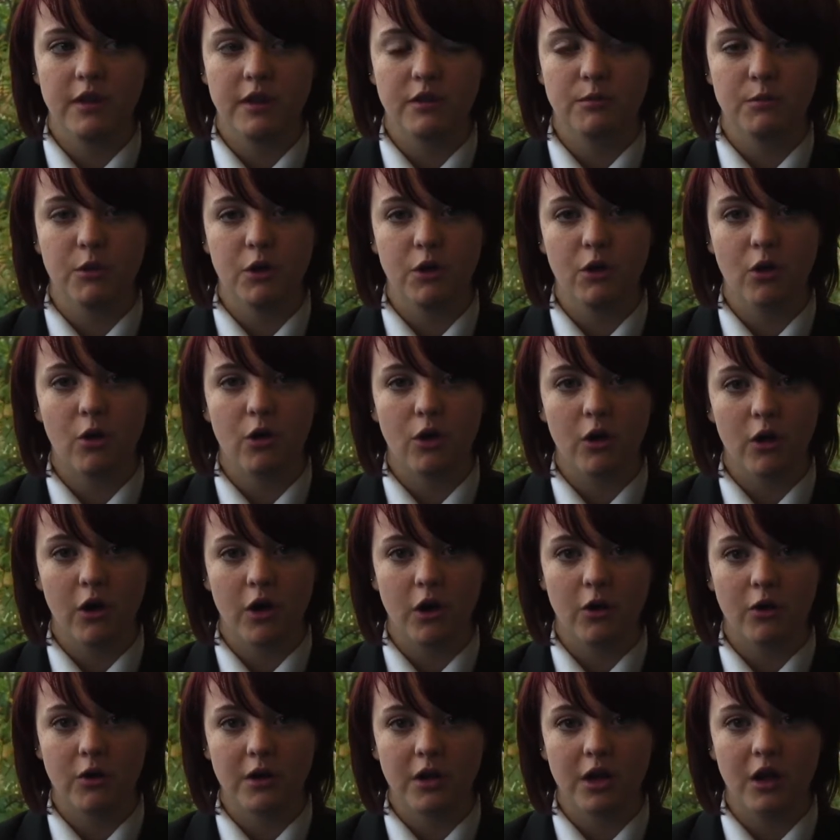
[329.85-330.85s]
there's been a lot
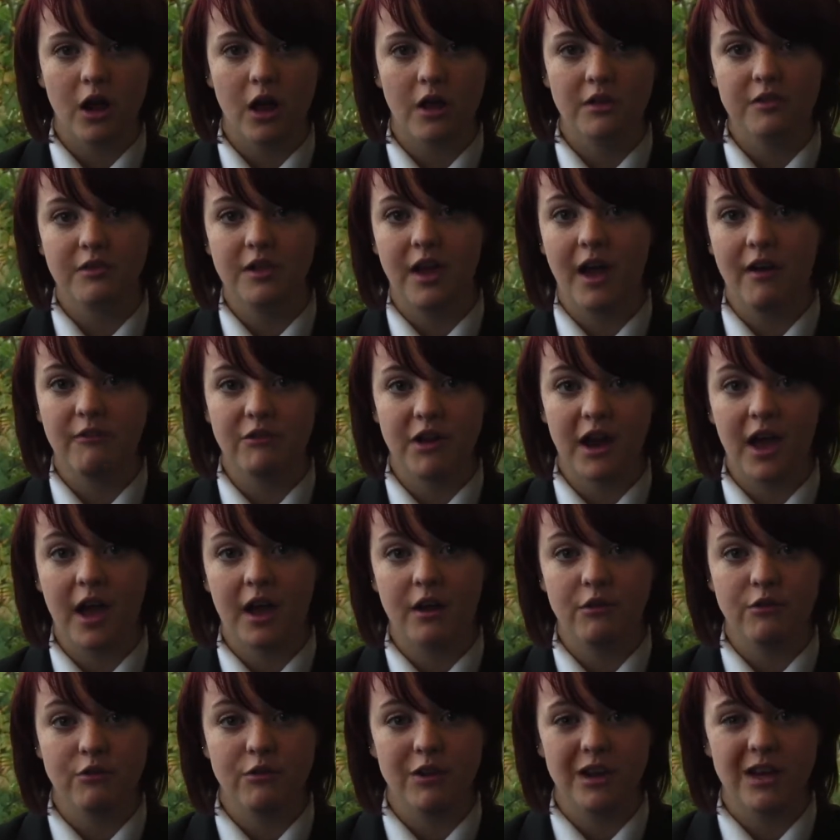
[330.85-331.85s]
going on in class and you haven't
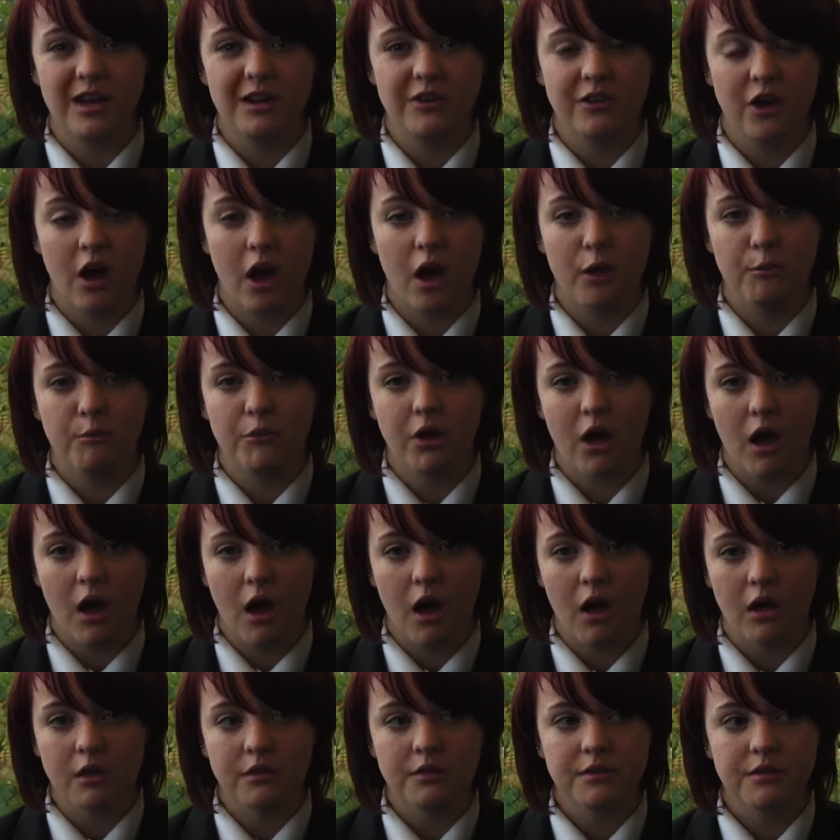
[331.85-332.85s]
had really time to
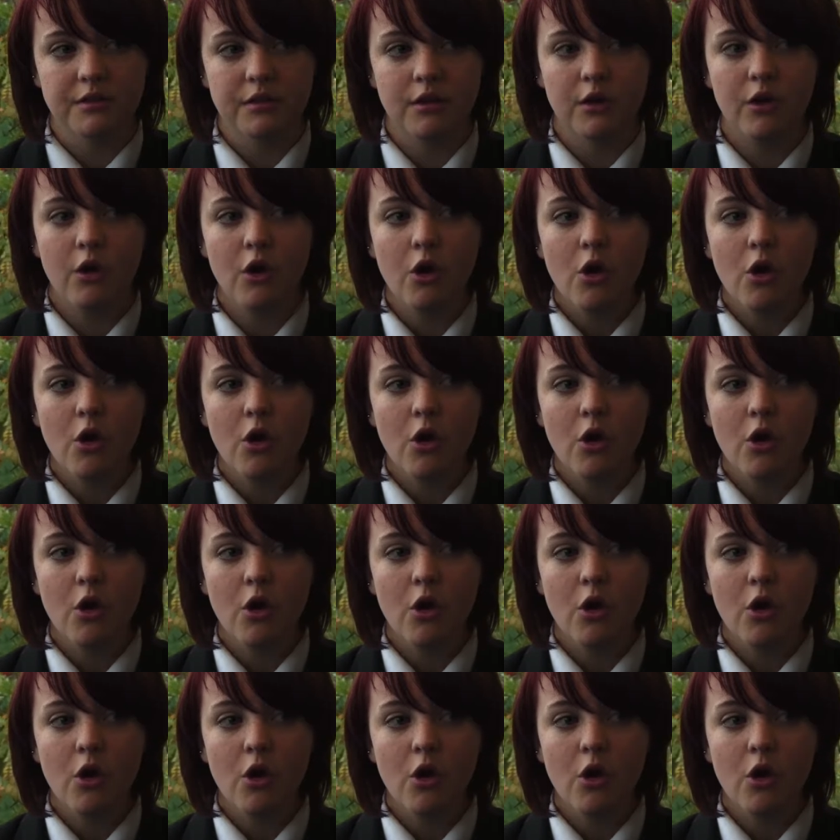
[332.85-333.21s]
ask,